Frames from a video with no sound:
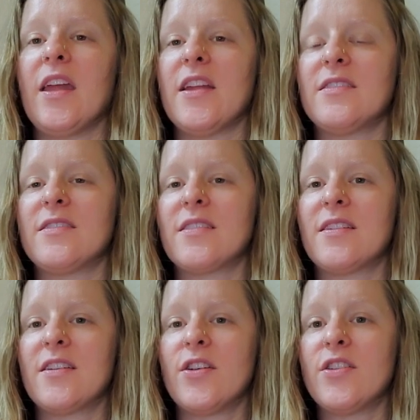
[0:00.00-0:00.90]
it
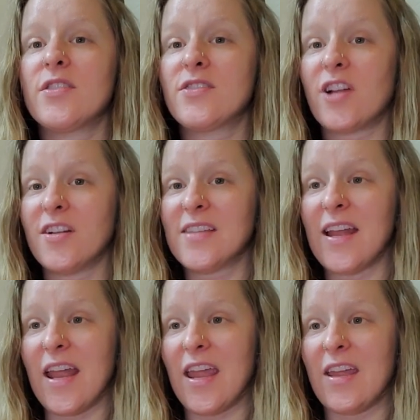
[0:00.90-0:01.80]
starts
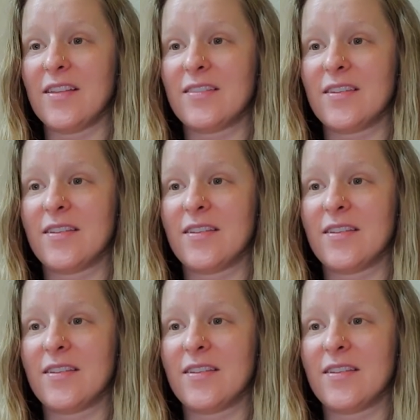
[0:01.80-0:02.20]
at 8,